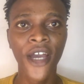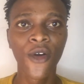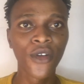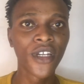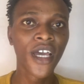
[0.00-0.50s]

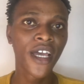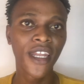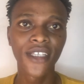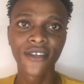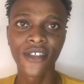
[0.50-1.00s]
on,
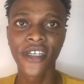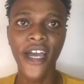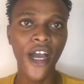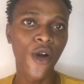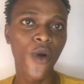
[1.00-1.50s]
let's say,
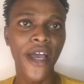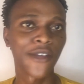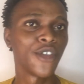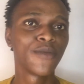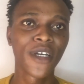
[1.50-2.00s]
how I
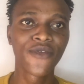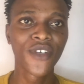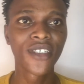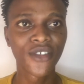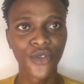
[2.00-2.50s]
got my
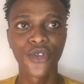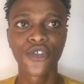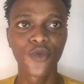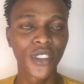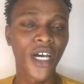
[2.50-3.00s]
first sales
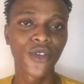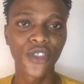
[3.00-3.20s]
without a